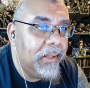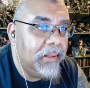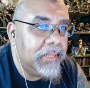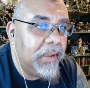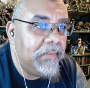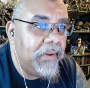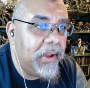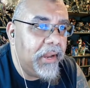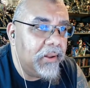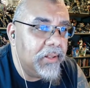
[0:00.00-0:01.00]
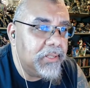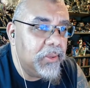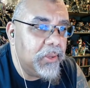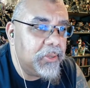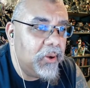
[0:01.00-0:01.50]
Let's have fun here. Let's
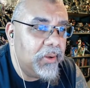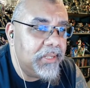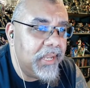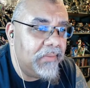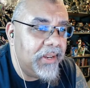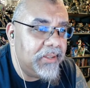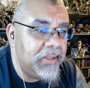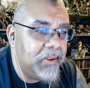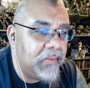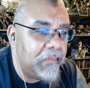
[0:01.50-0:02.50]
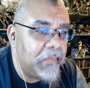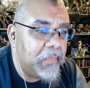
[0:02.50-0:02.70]
do. Let's throw in seventies, too.